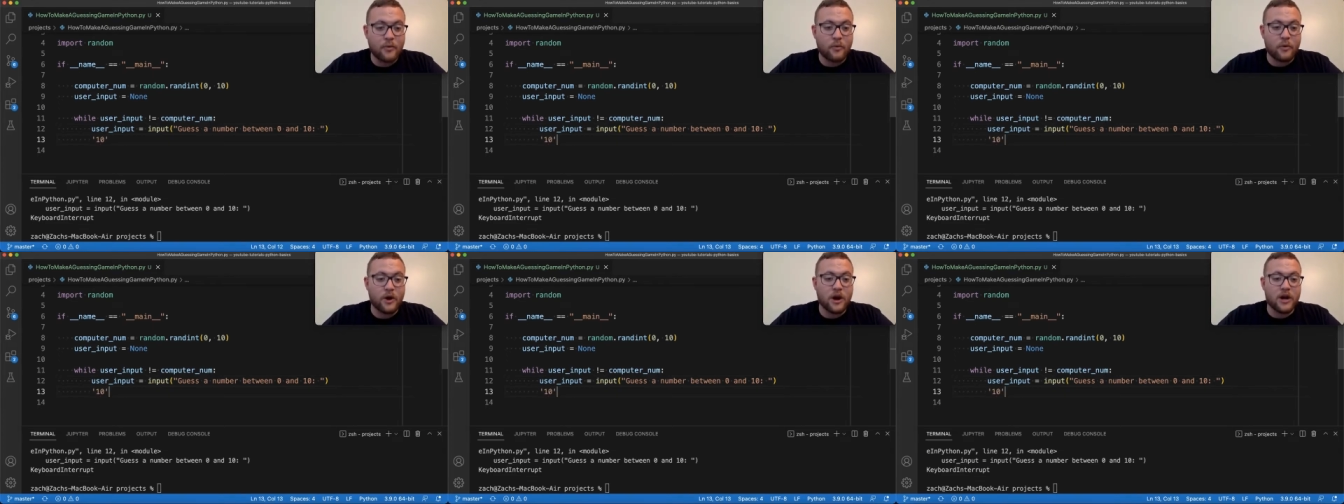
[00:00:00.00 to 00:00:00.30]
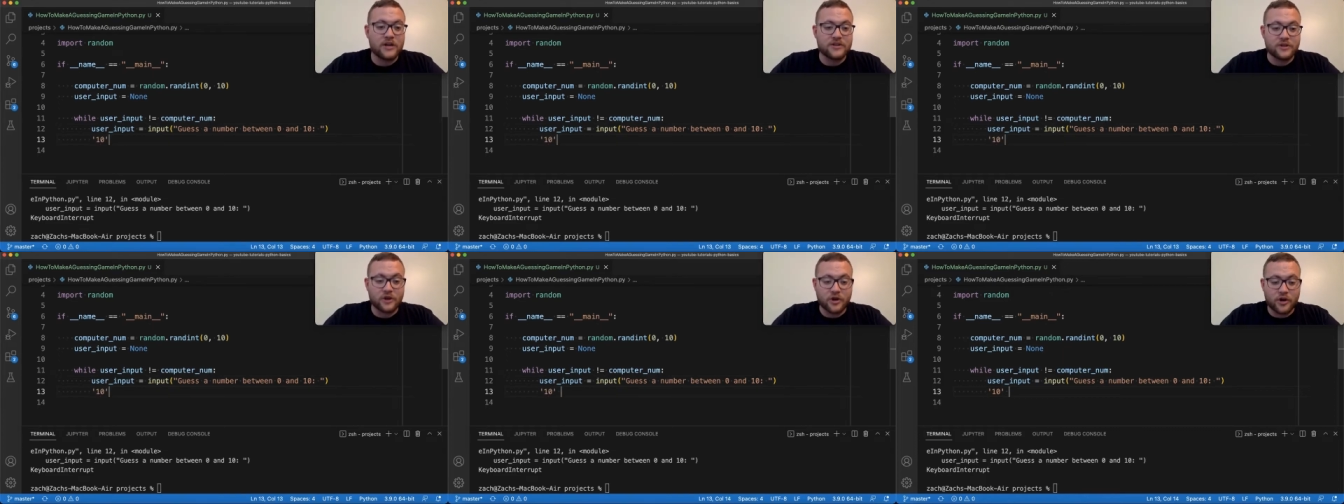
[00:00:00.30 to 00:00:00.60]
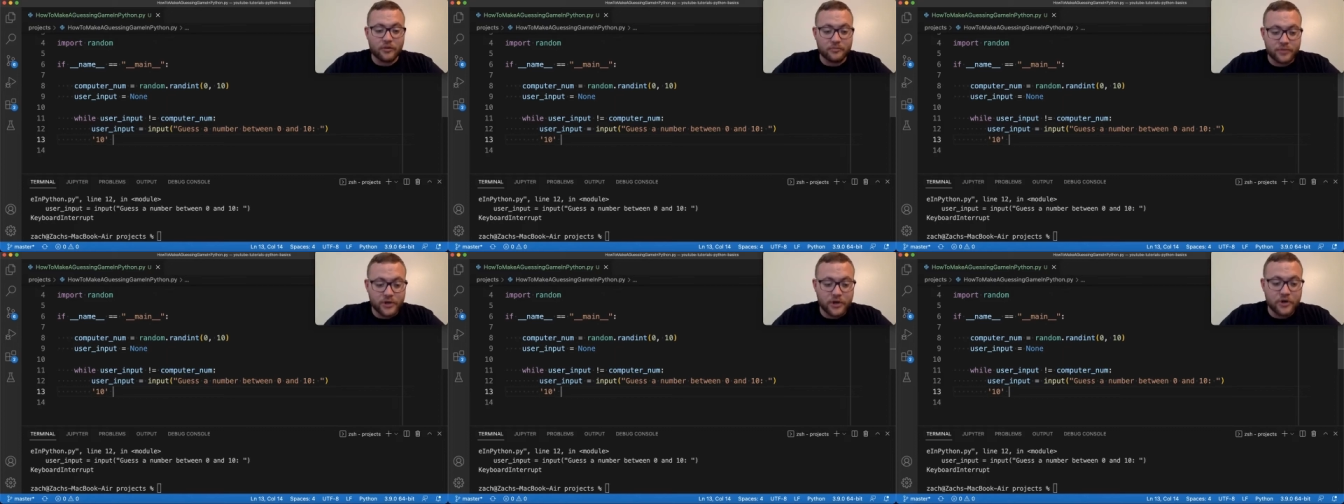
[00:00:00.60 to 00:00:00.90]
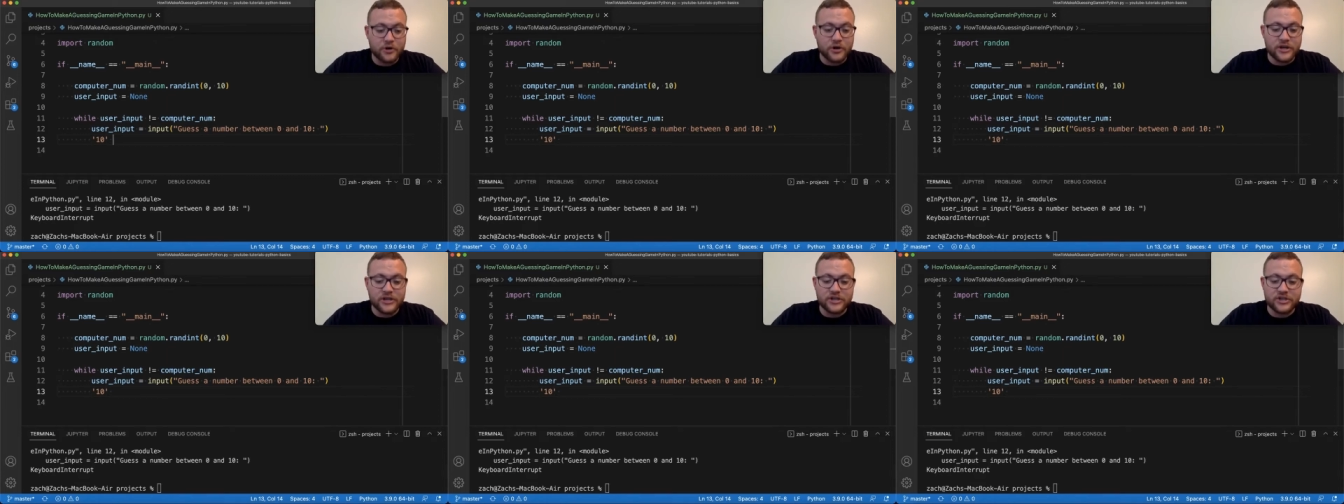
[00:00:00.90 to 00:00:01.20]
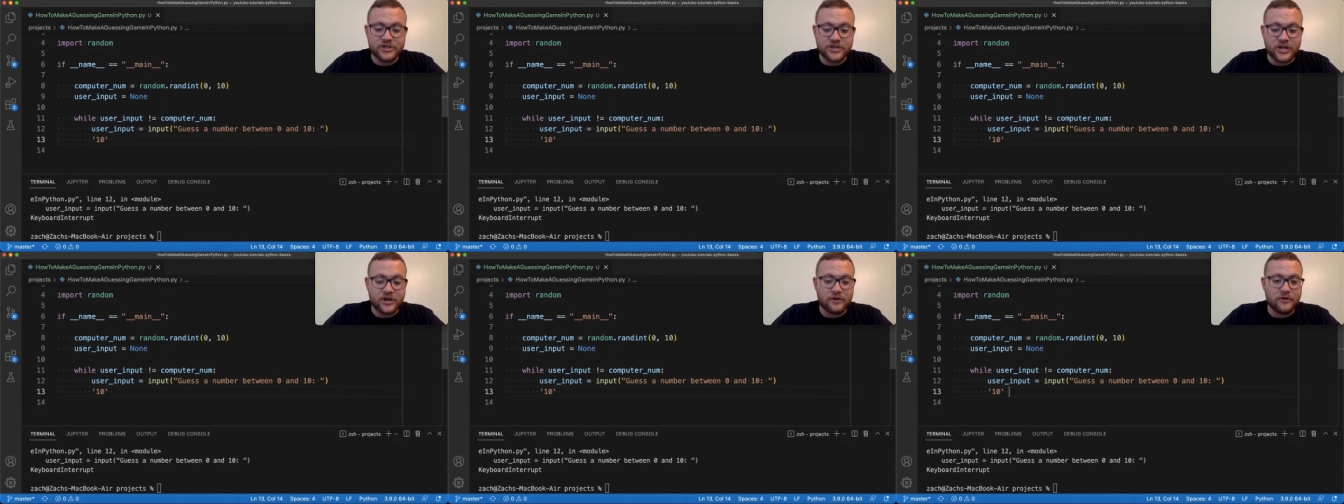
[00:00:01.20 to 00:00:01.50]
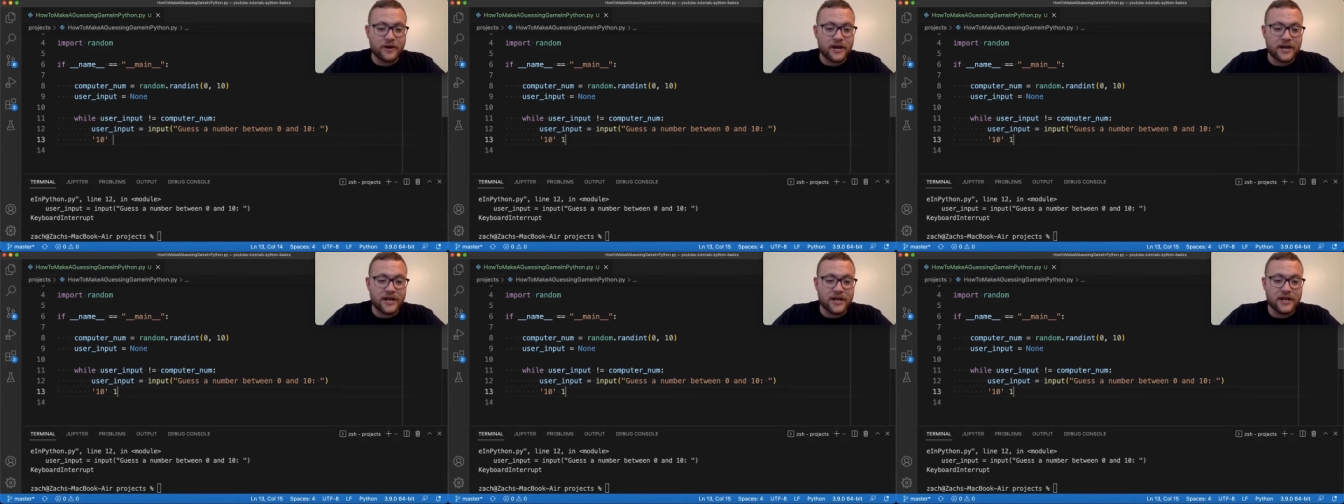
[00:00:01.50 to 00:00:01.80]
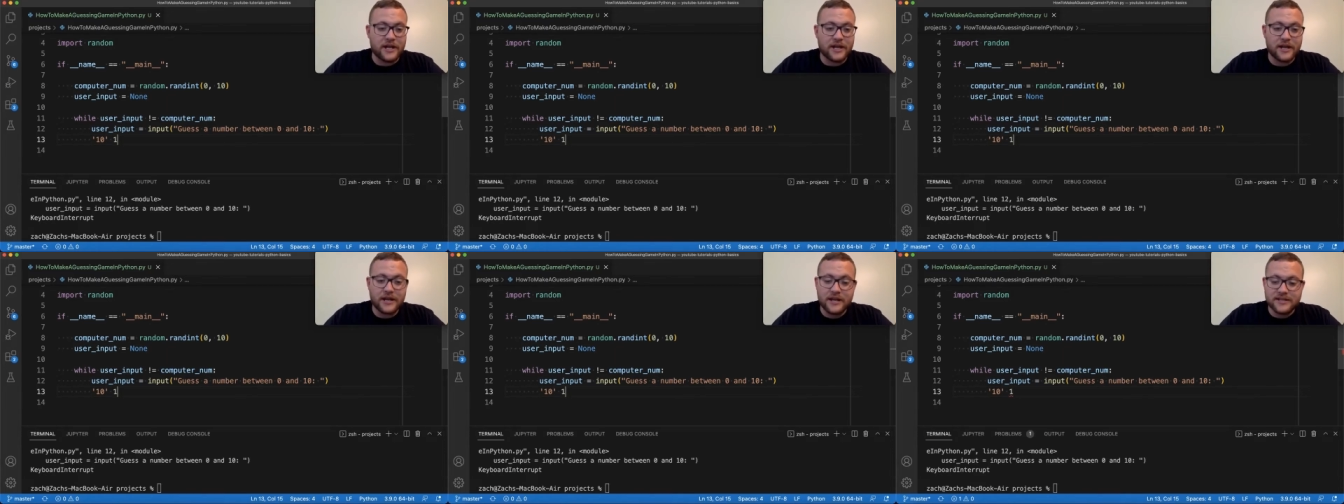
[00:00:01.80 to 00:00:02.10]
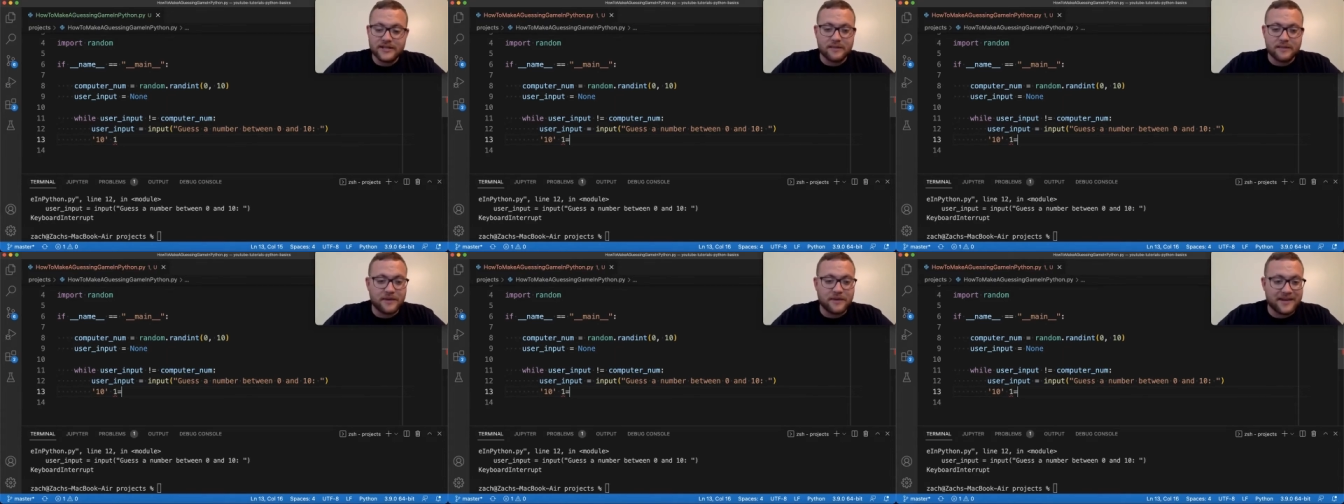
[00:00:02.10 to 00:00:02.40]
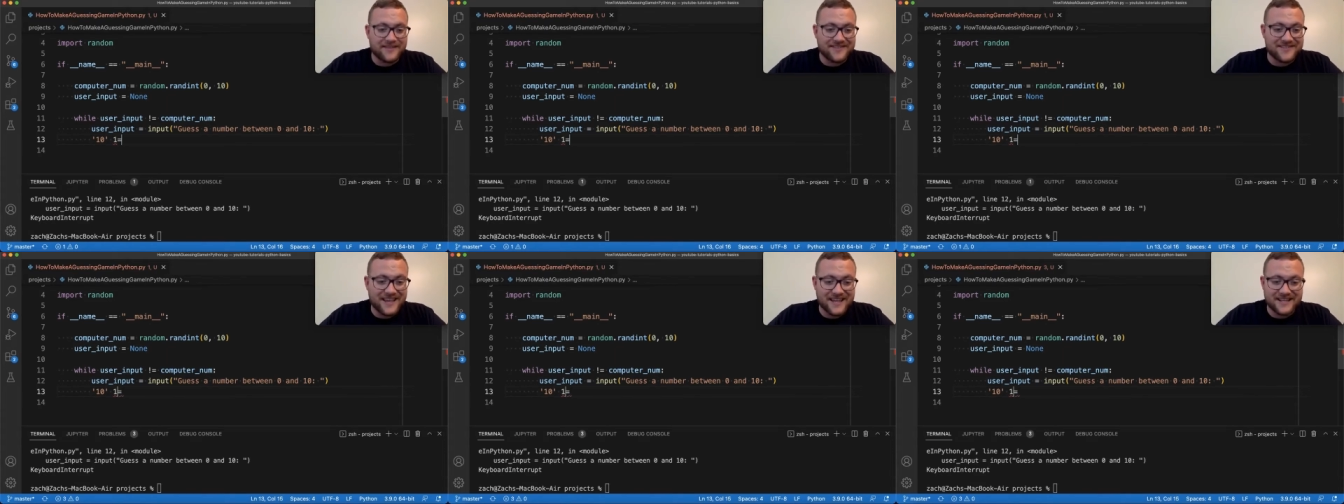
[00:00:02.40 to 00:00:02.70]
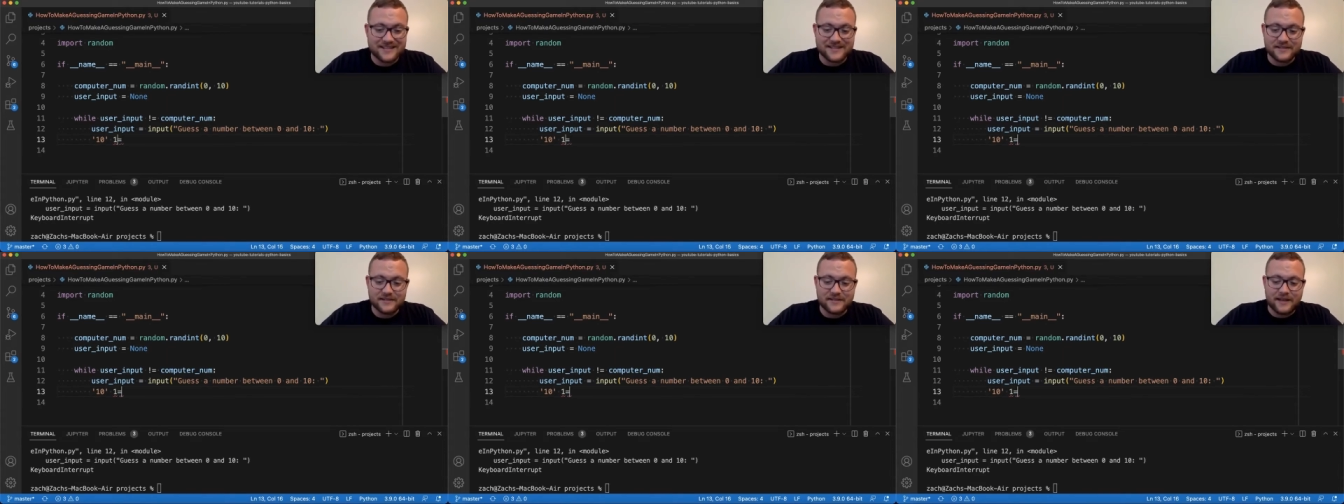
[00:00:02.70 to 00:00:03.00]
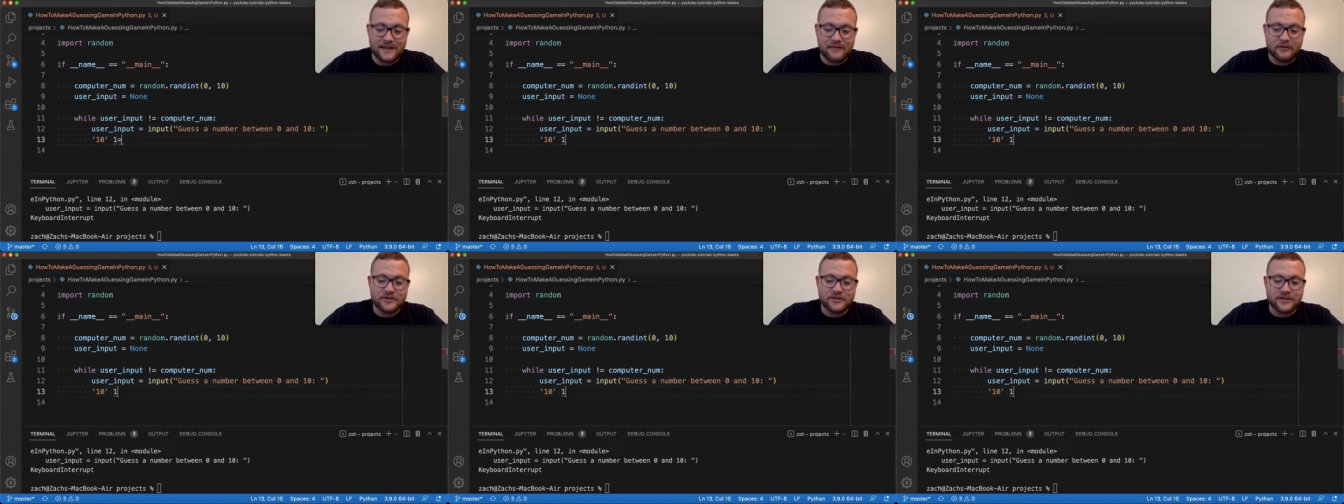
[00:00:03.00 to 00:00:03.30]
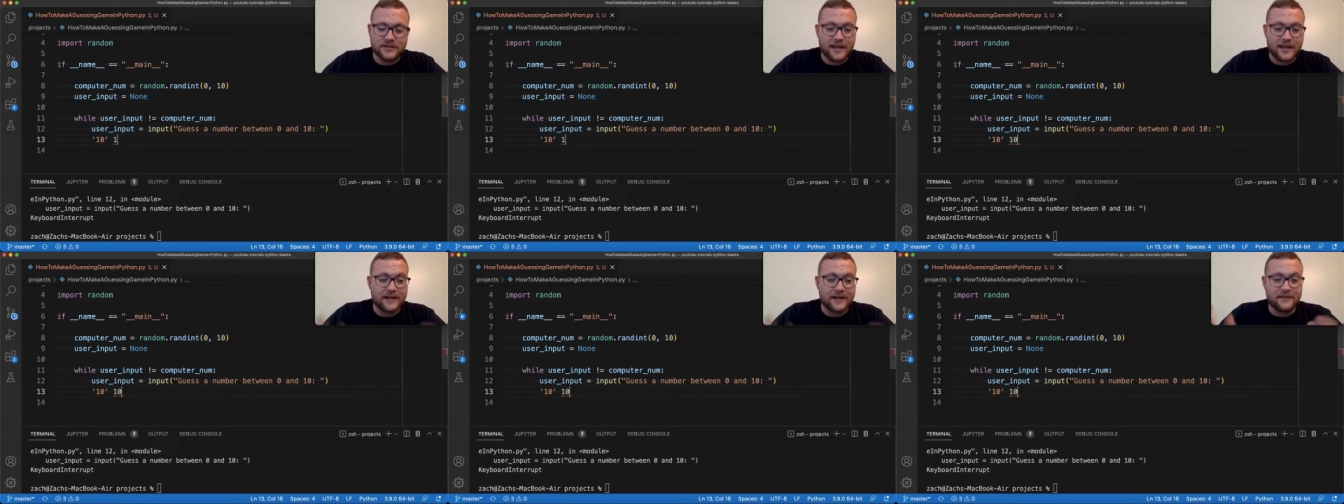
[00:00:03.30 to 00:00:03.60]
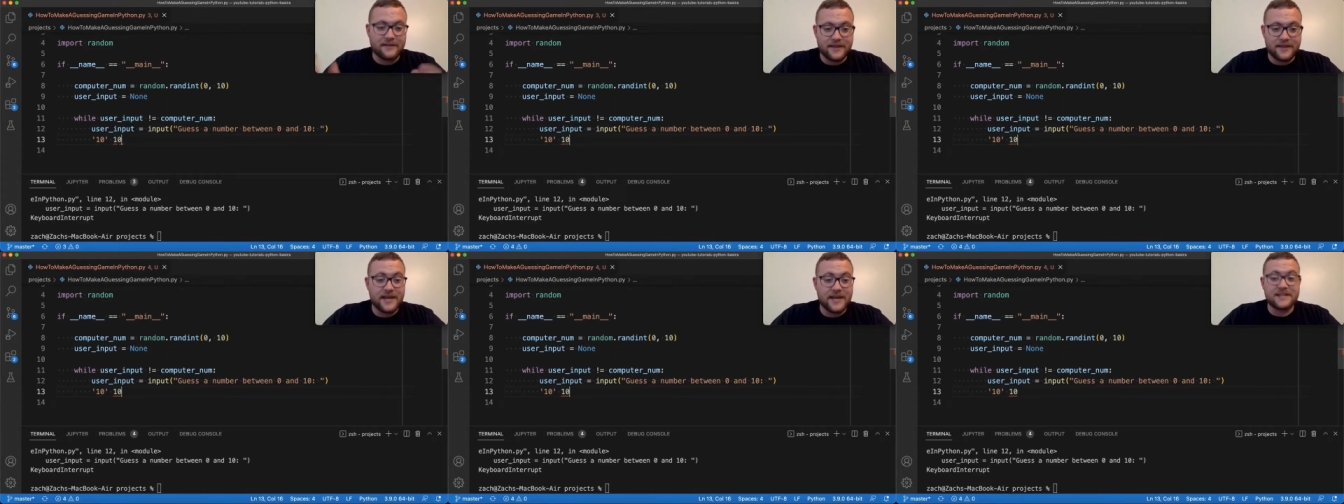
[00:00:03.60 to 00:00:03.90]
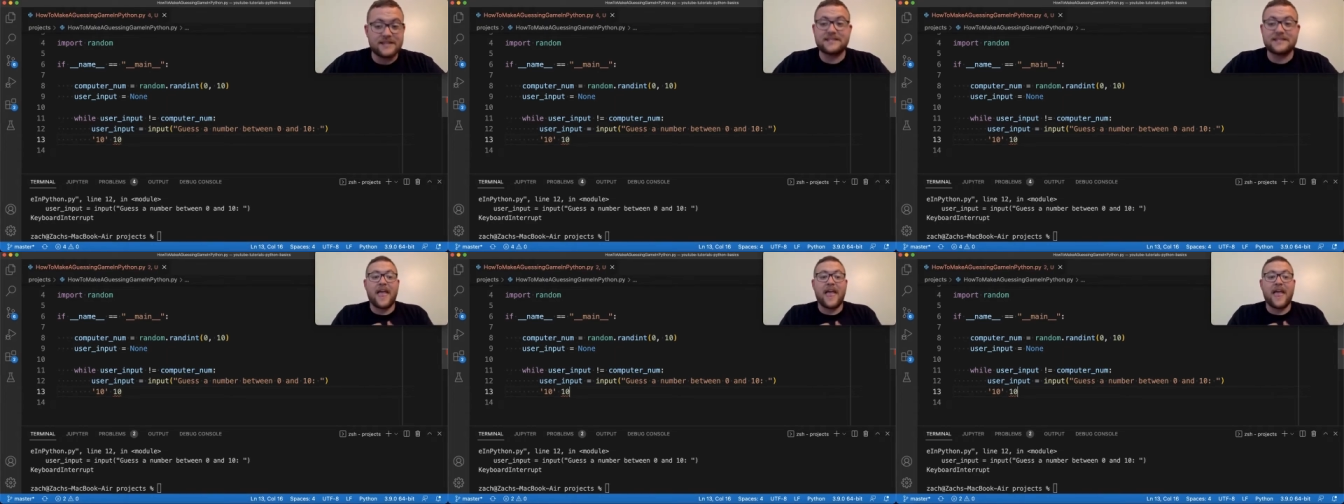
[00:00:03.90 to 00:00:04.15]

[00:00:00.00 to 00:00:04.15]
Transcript: whereas our computer is generating something as, as that looks like this,